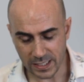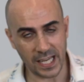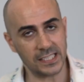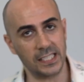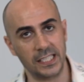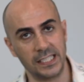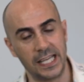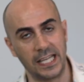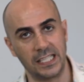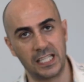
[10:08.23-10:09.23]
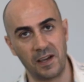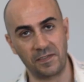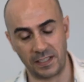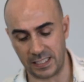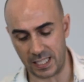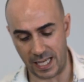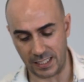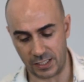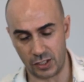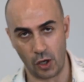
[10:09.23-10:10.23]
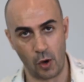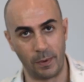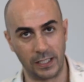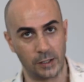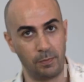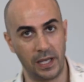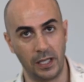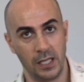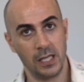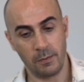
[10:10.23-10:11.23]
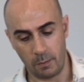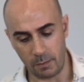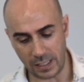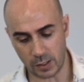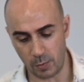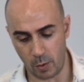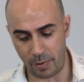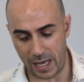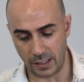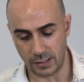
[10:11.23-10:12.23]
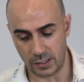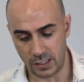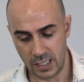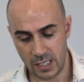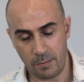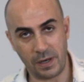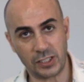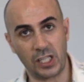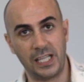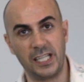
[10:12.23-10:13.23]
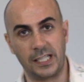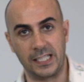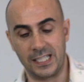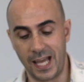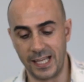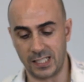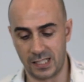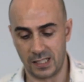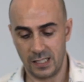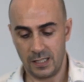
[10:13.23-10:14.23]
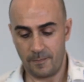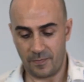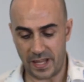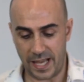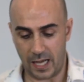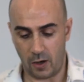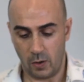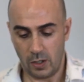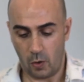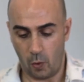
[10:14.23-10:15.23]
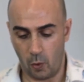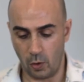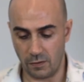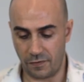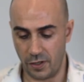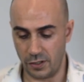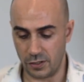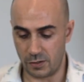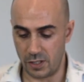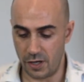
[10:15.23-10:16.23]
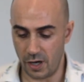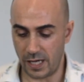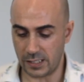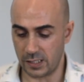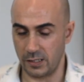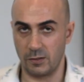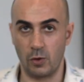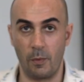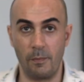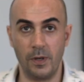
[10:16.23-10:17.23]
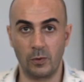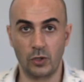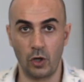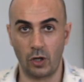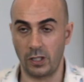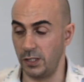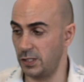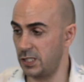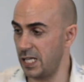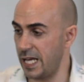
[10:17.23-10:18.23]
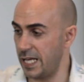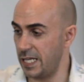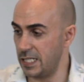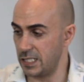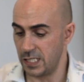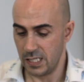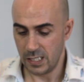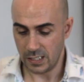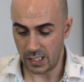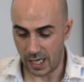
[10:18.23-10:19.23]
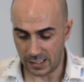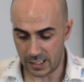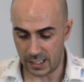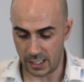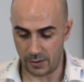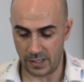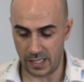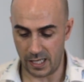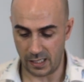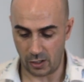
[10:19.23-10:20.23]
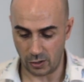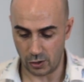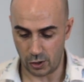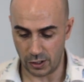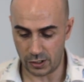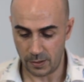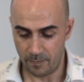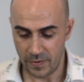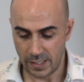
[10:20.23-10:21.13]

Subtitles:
Tasting it, yeah, definitely tastes so much better, much more balanced, much cleaner. I can taste now all of those nice sort of milk chocolates and nuts that are in there in the Honduras.